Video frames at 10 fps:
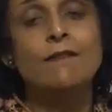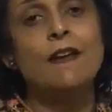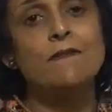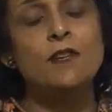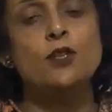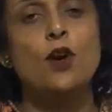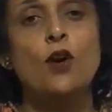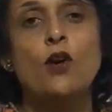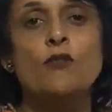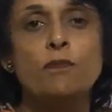when we
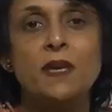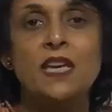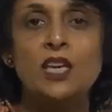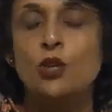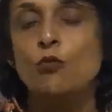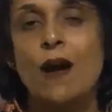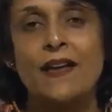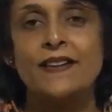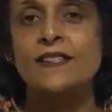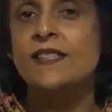talk of
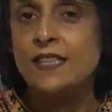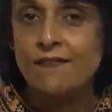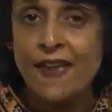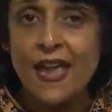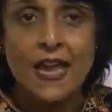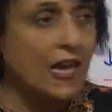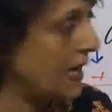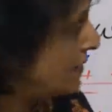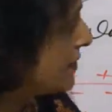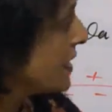PQRST
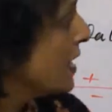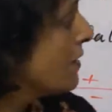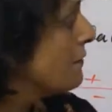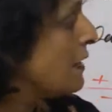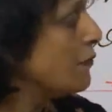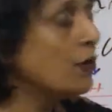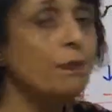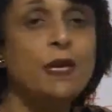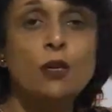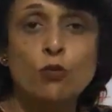waves, we
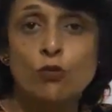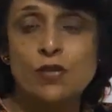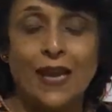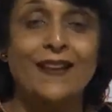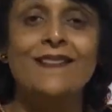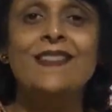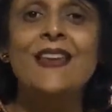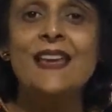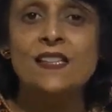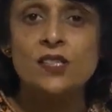would be using
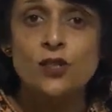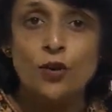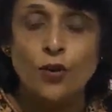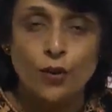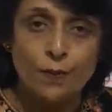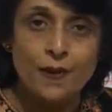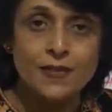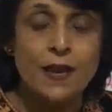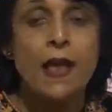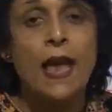these
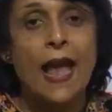terms.